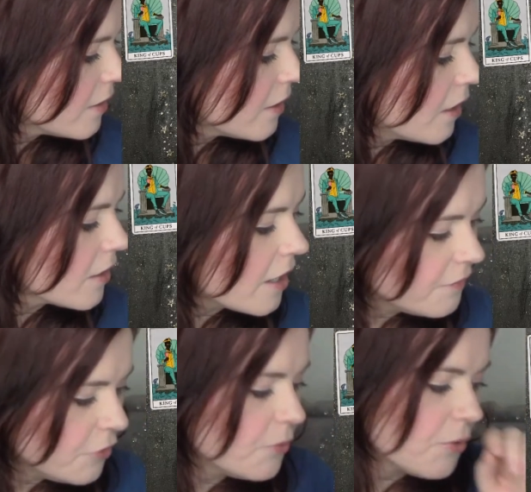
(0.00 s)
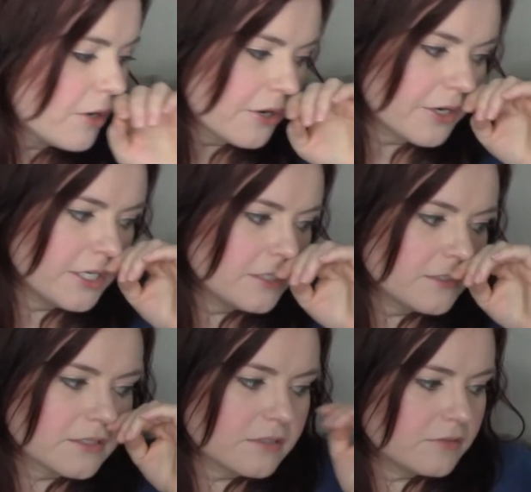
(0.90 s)
A lot of you
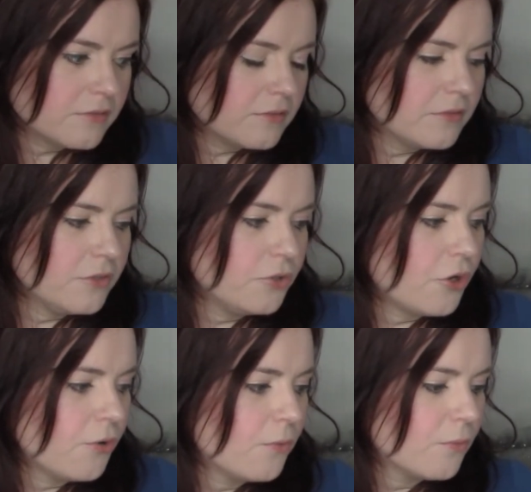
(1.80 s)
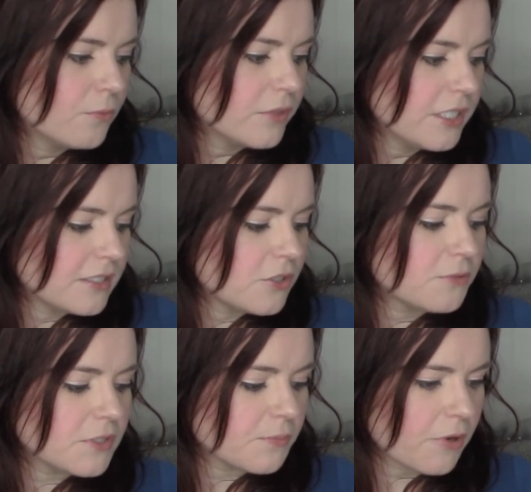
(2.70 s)
Aquarians, you know, it's no
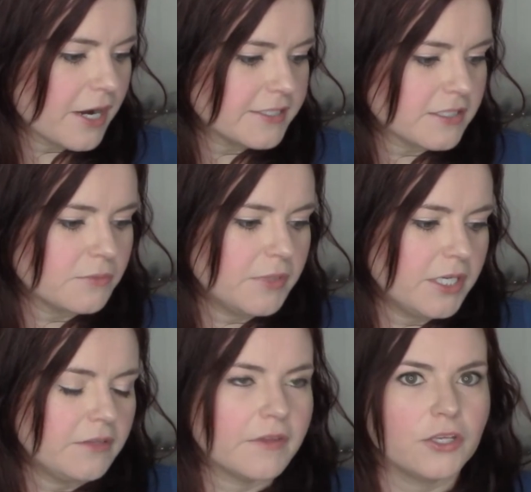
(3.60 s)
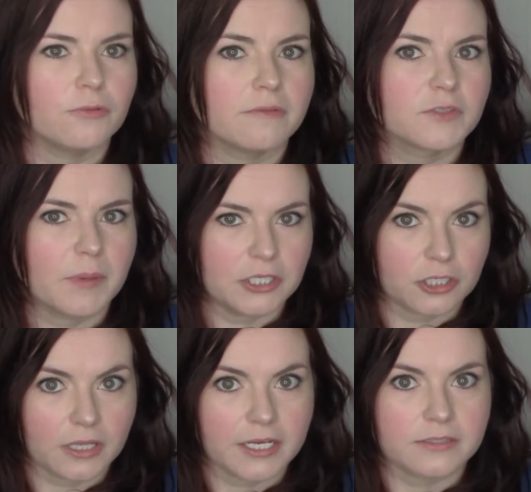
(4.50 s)
surprise to me that you have
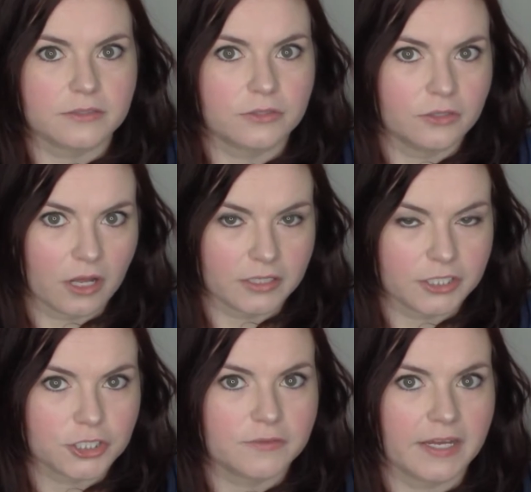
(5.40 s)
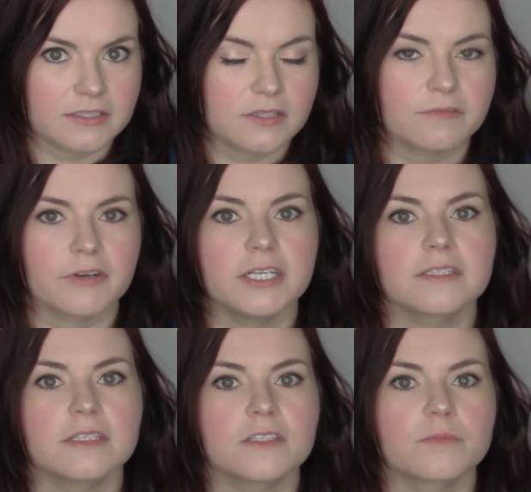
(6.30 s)
specialized knowledge. That's the phrase
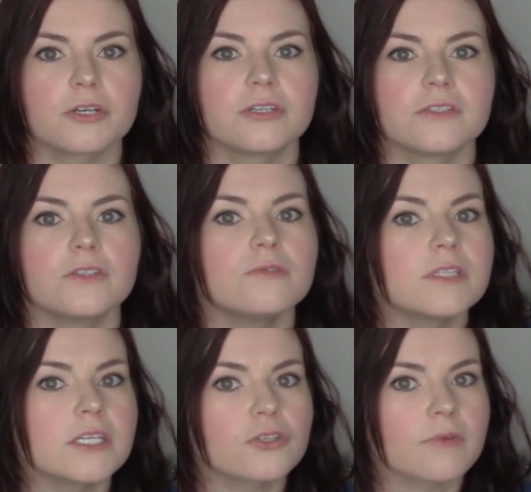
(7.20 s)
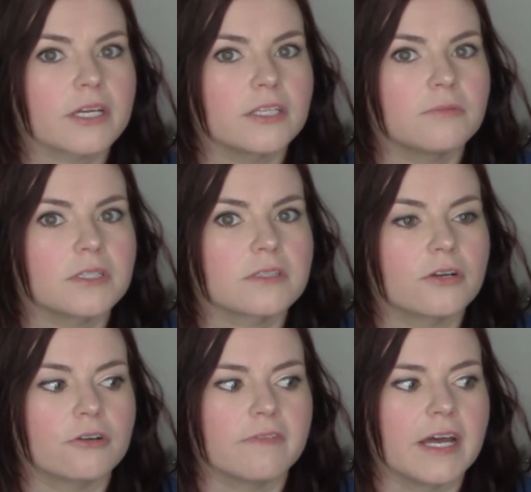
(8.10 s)
that Spirit is using directly with this
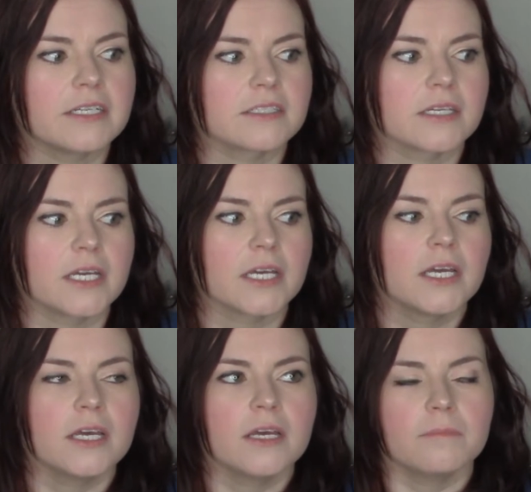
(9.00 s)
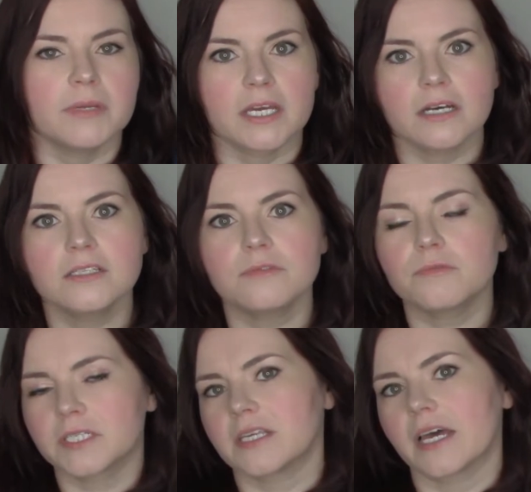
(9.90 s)
Hierophant. It's like, because of
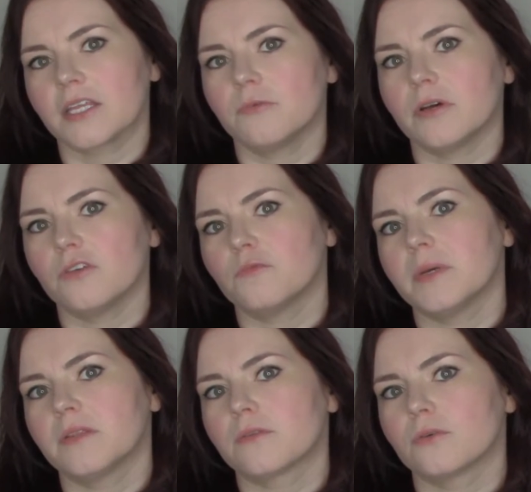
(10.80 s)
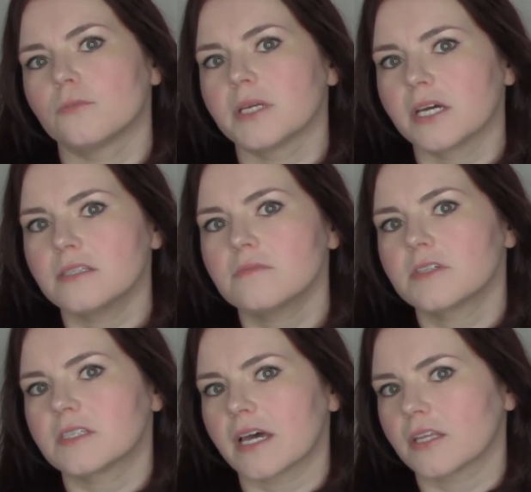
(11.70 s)
exactly what you've been through, because of
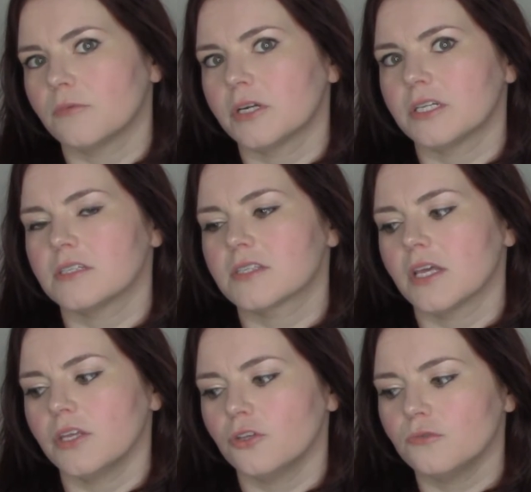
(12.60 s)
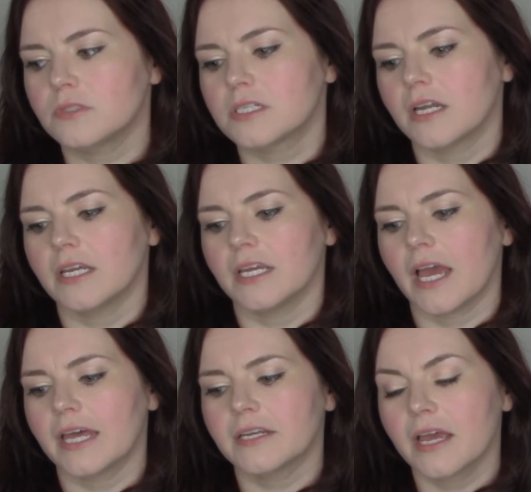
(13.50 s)
exactly what it is that you study,
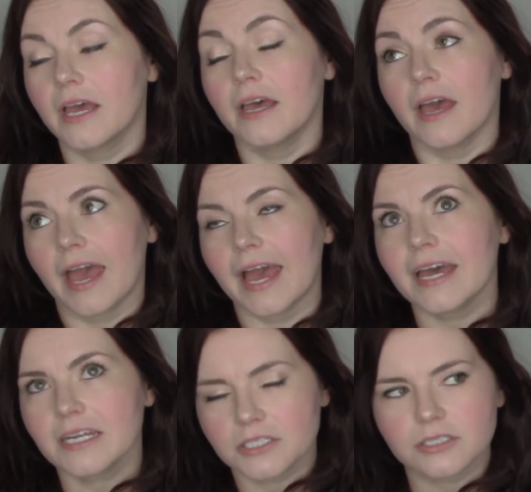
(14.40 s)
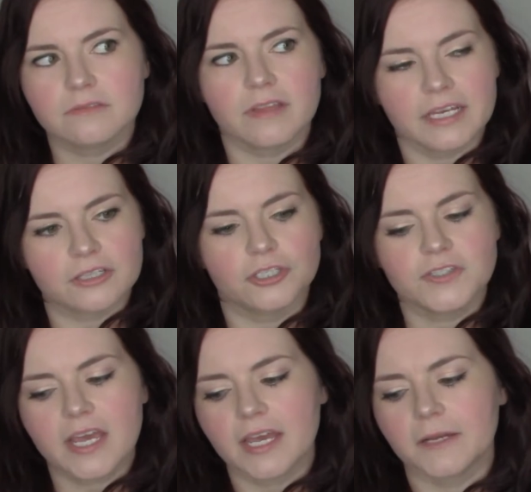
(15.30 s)
and, and like they're
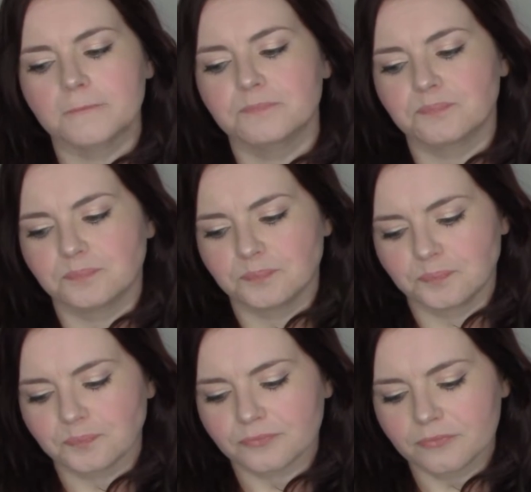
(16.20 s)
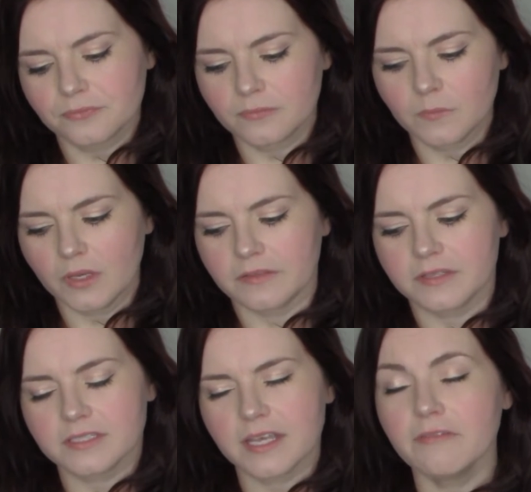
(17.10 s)
saying,
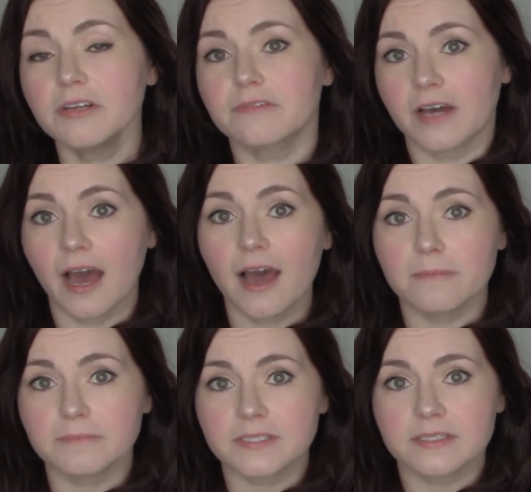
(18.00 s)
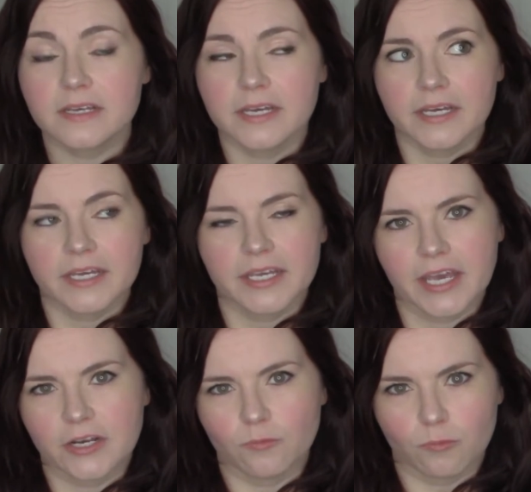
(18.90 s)
the Seven of Cups
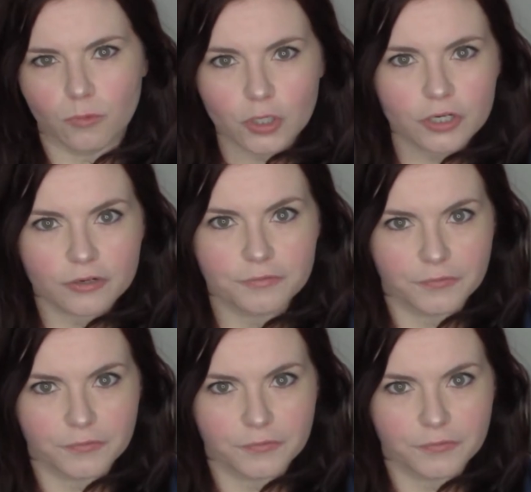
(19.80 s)
can work for